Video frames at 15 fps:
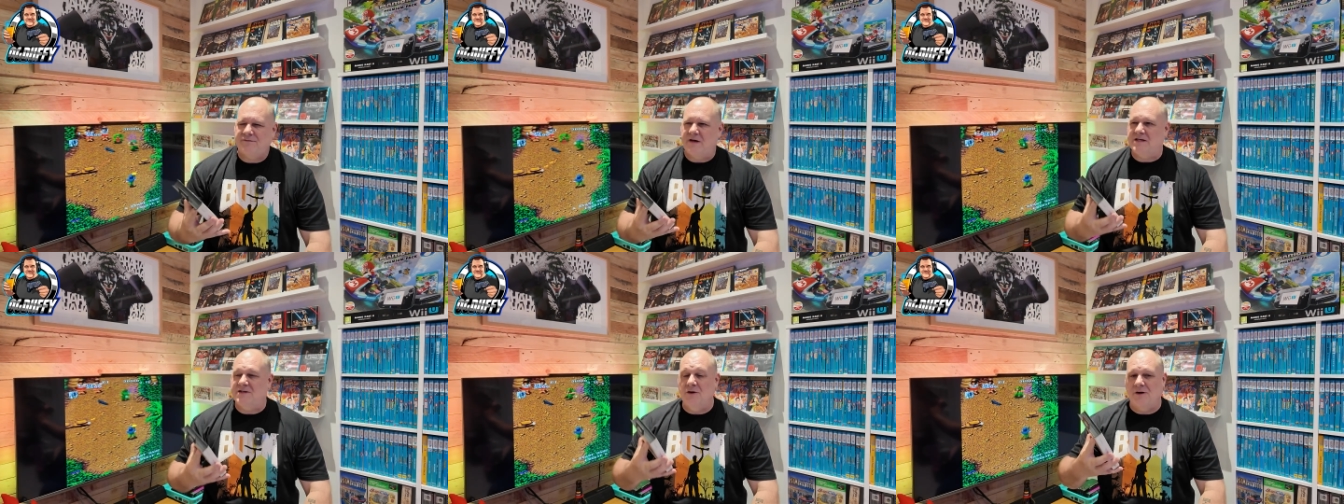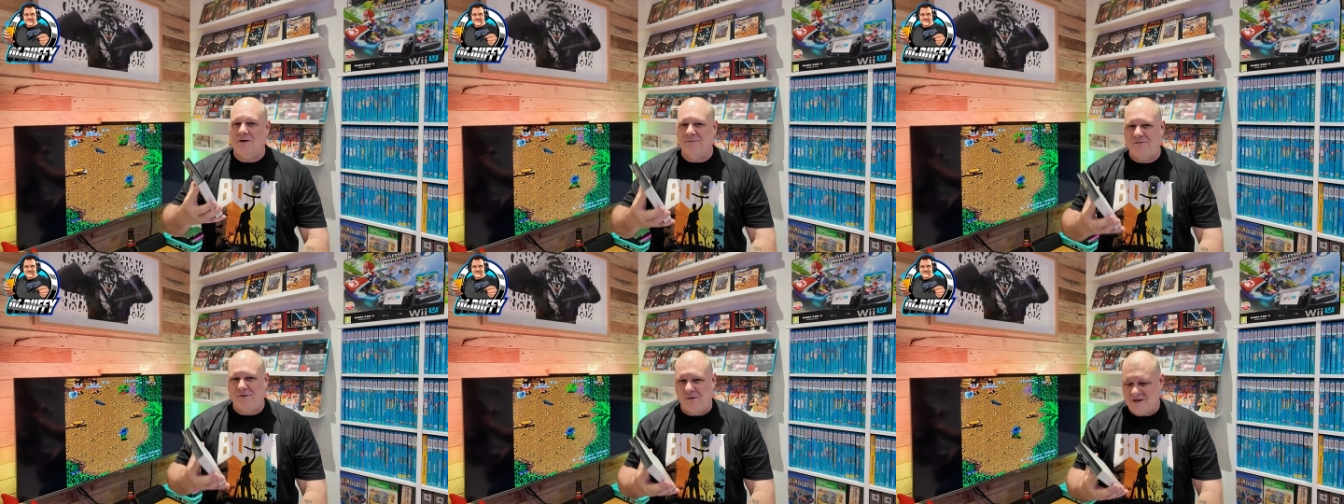He's
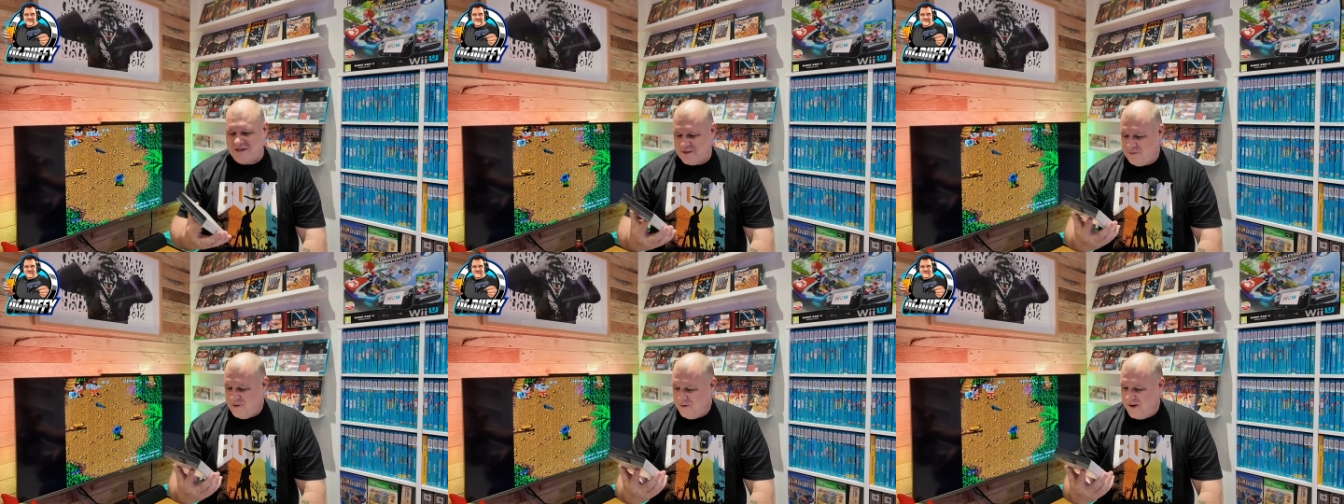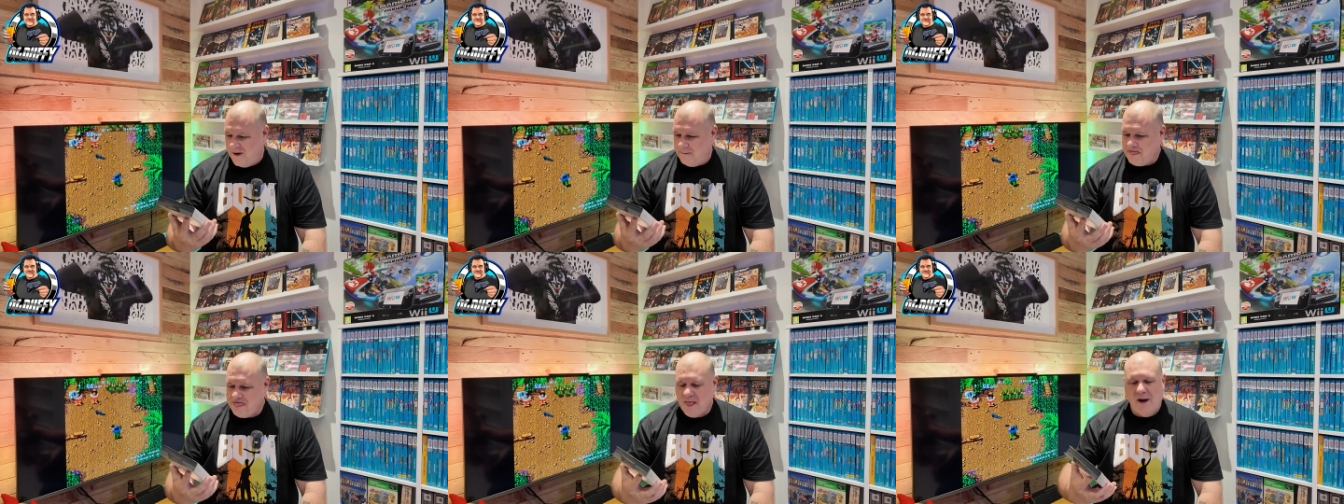Nottingham Forest
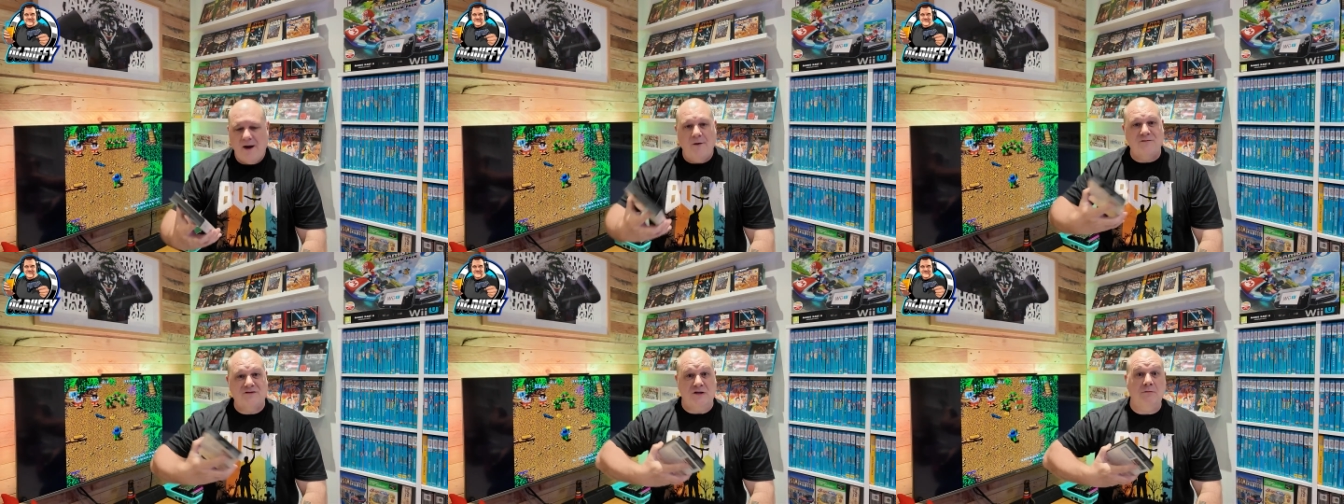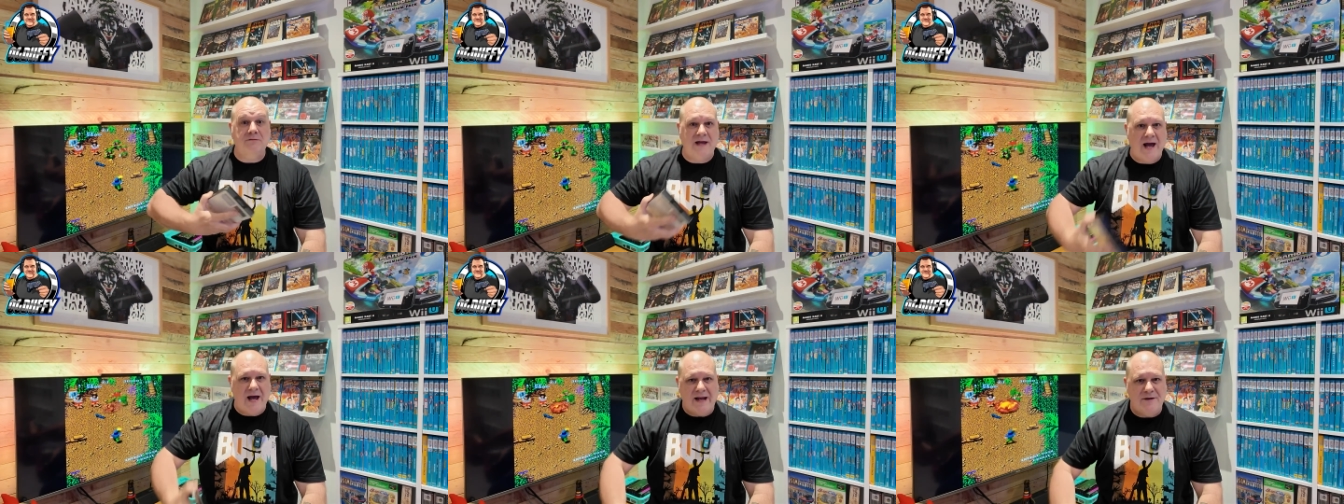supporter, and obviously I'm
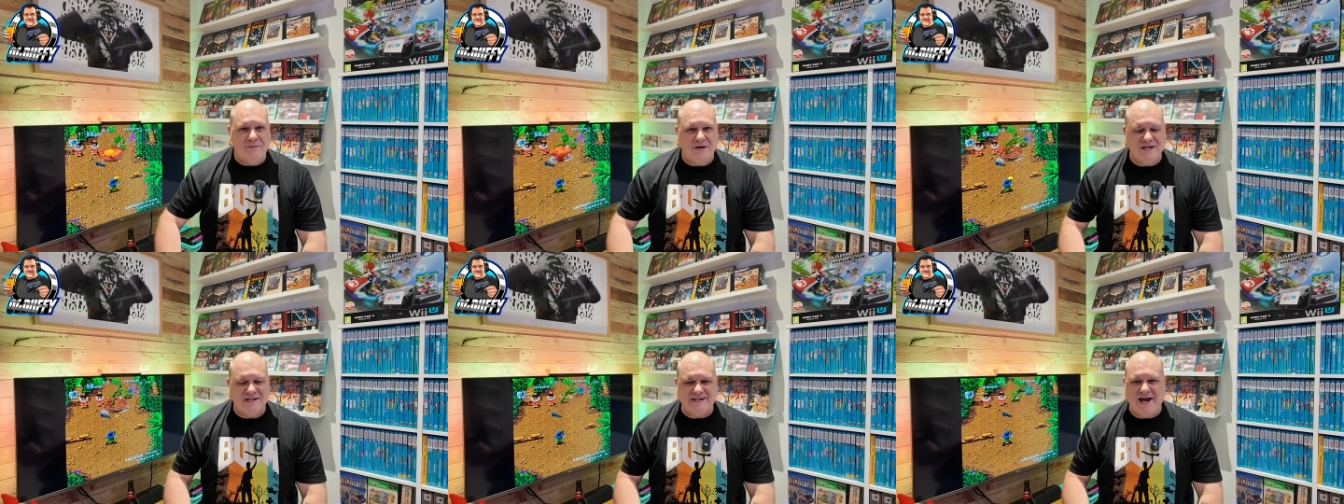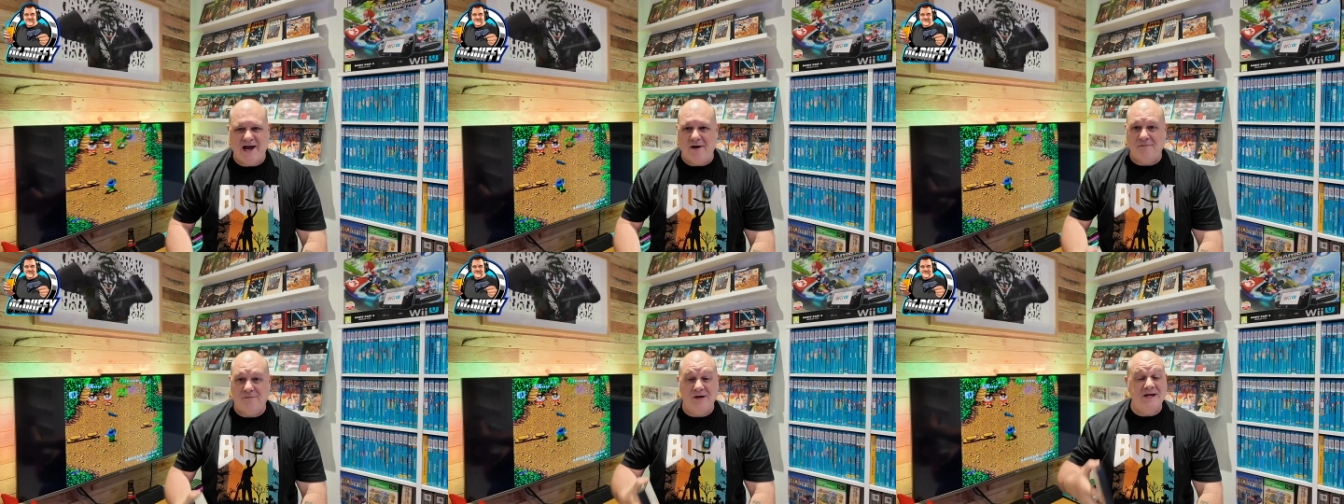down here in the
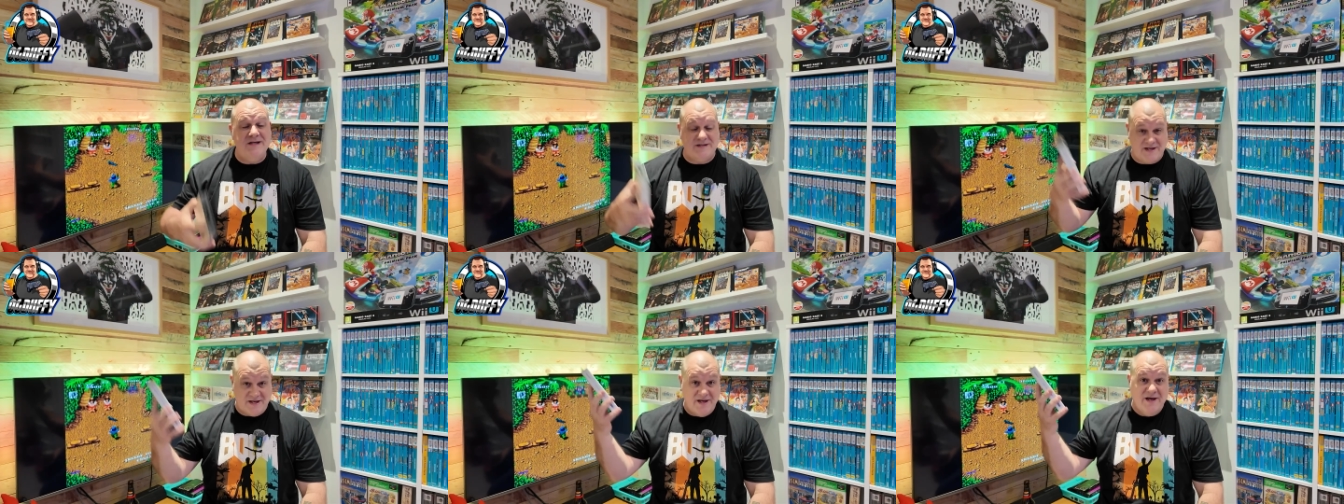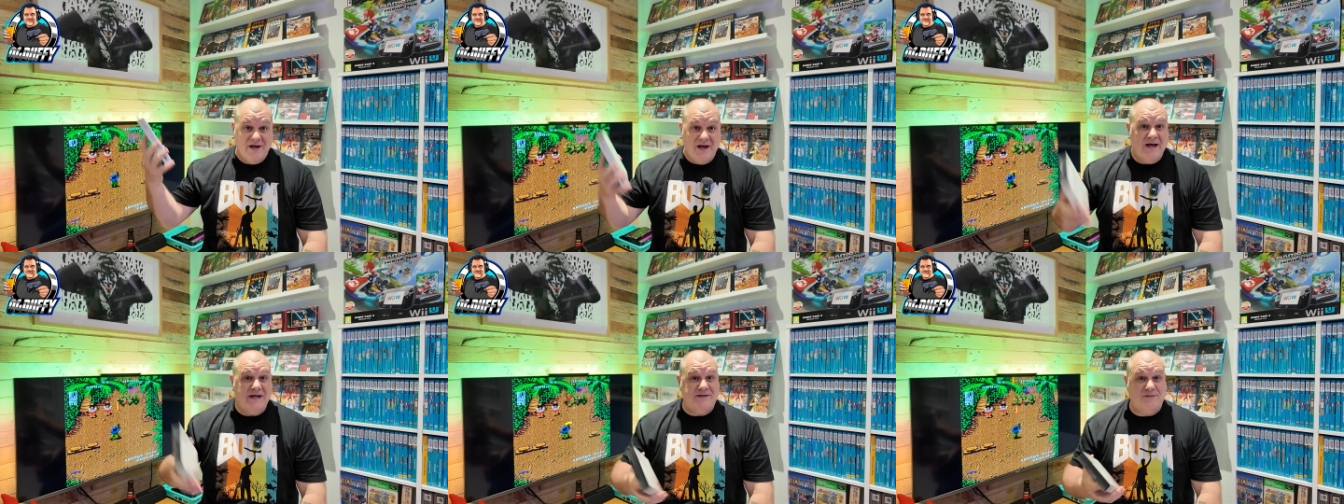south, and he's
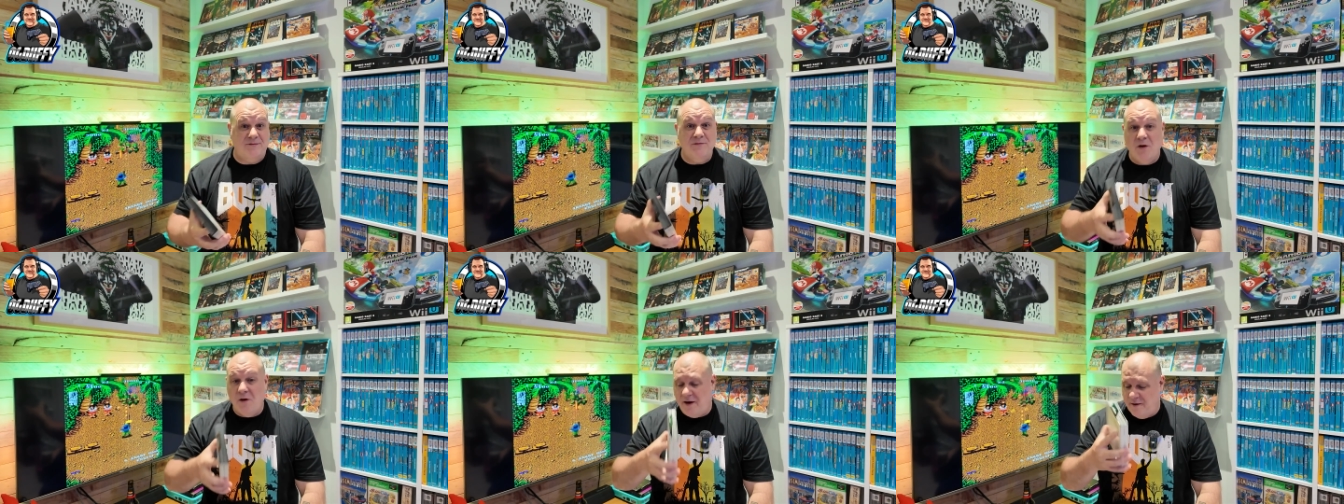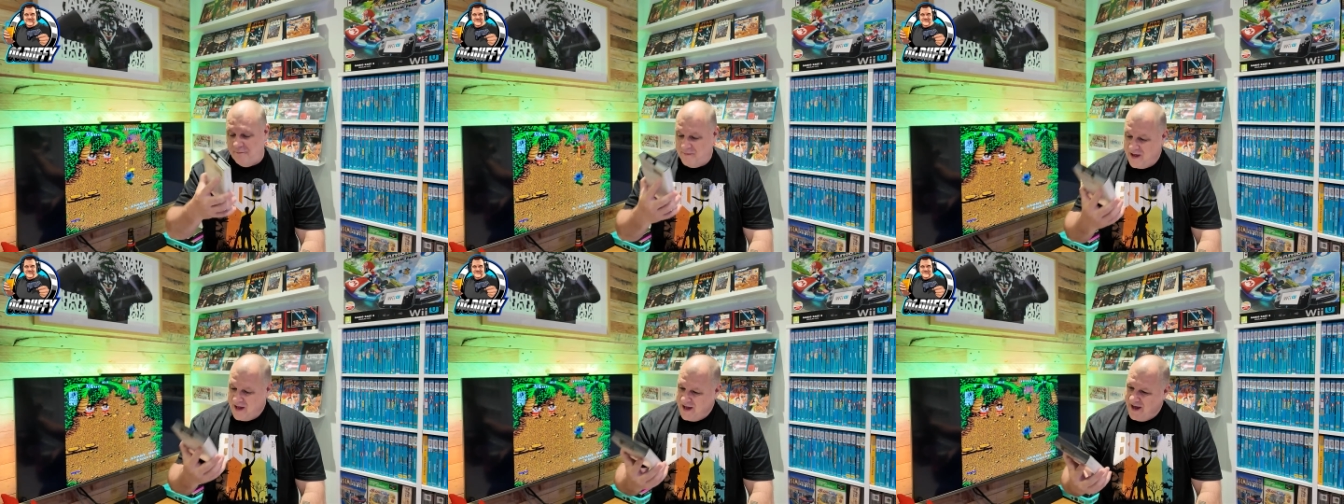from Nottingham.